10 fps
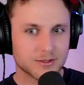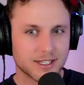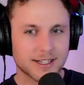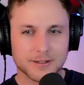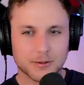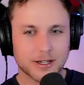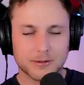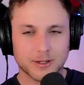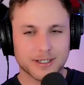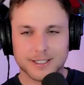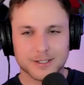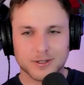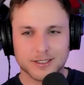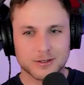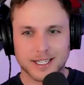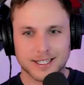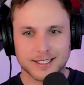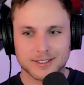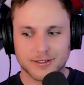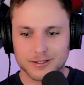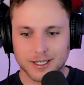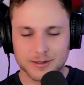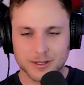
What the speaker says: Yeah, I just went through daylight savings times.